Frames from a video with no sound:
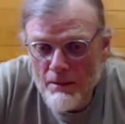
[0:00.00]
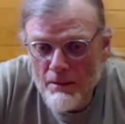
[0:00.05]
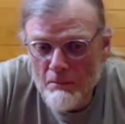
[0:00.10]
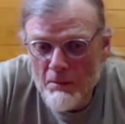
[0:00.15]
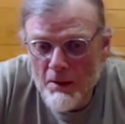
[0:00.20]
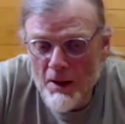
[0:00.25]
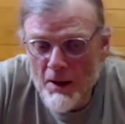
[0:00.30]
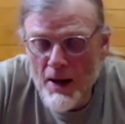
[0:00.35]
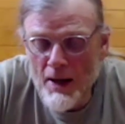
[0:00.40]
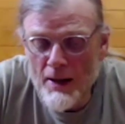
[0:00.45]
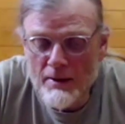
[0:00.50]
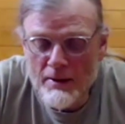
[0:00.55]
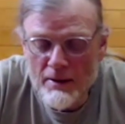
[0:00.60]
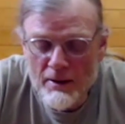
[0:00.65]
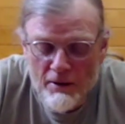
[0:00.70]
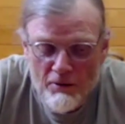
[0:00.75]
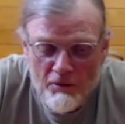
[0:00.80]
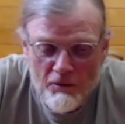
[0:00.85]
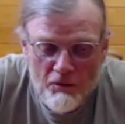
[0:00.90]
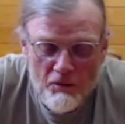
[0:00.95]
But
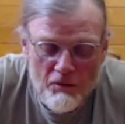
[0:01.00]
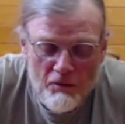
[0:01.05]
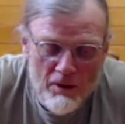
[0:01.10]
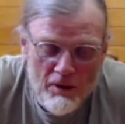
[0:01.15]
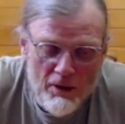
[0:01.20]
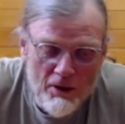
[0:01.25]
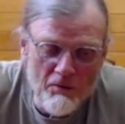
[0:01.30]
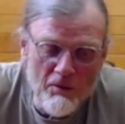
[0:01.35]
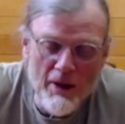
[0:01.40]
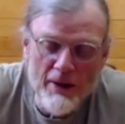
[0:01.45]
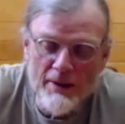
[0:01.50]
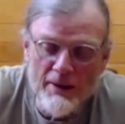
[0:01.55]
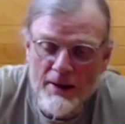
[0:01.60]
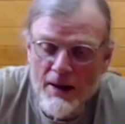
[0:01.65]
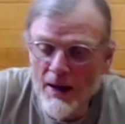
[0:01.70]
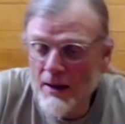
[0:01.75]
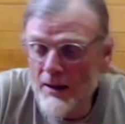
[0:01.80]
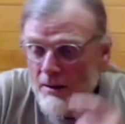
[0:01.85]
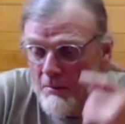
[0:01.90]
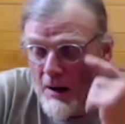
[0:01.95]
if I
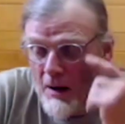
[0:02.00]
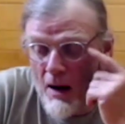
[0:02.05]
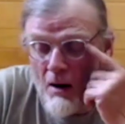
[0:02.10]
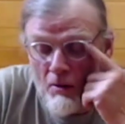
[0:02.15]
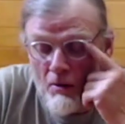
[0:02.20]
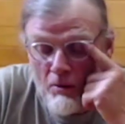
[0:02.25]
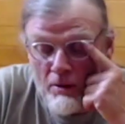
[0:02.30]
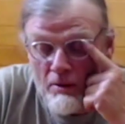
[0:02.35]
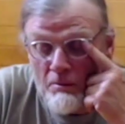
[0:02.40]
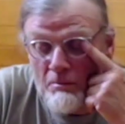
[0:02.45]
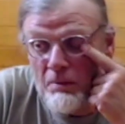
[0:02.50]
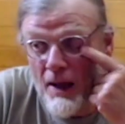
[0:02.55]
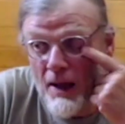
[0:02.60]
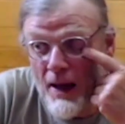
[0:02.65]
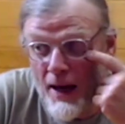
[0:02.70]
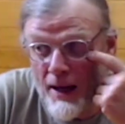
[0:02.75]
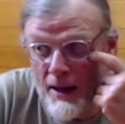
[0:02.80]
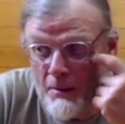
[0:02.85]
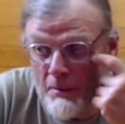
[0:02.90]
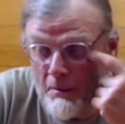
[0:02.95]
take them out and
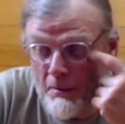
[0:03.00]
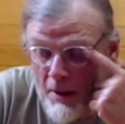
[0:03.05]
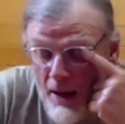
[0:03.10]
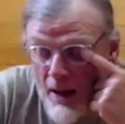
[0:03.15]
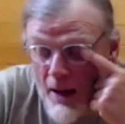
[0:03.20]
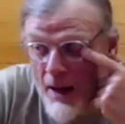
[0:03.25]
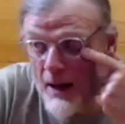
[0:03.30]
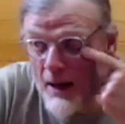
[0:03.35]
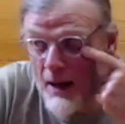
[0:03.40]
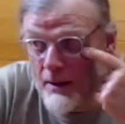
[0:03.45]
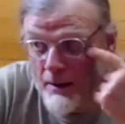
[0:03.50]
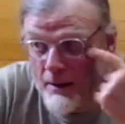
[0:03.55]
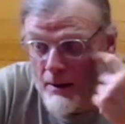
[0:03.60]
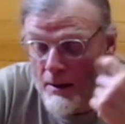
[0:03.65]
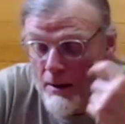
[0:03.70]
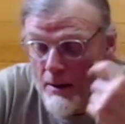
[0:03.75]
plant them, and